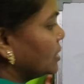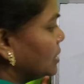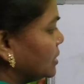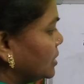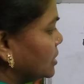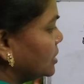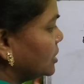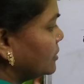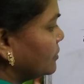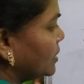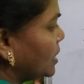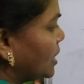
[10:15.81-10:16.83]
this is
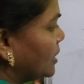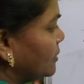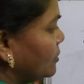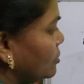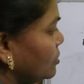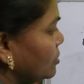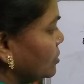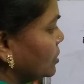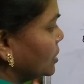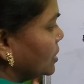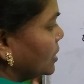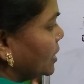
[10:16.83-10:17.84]
for undo
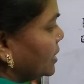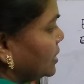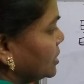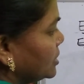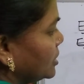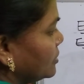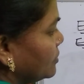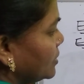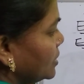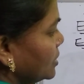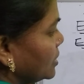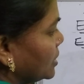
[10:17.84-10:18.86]
and this is for
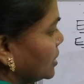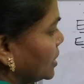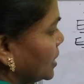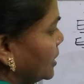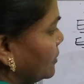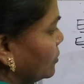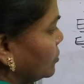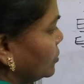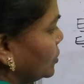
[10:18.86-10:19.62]
redo.